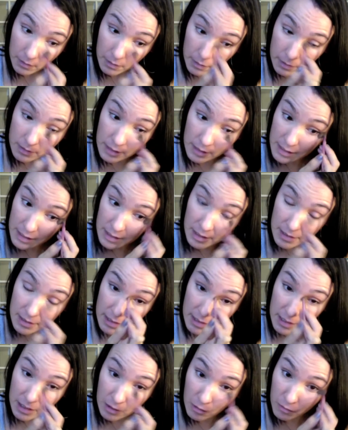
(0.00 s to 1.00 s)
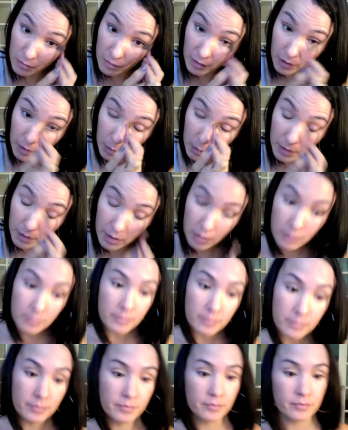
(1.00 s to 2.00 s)
does conceal very well.
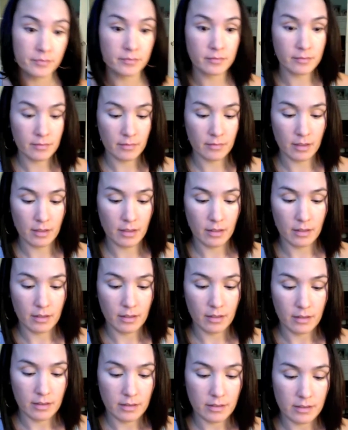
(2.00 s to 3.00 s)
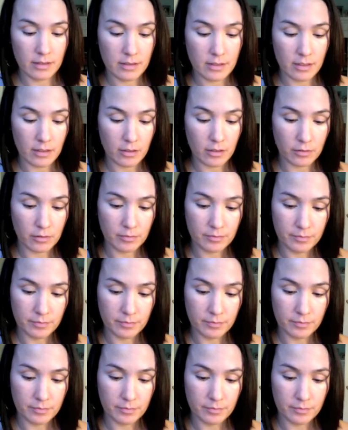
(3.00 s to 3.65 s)
So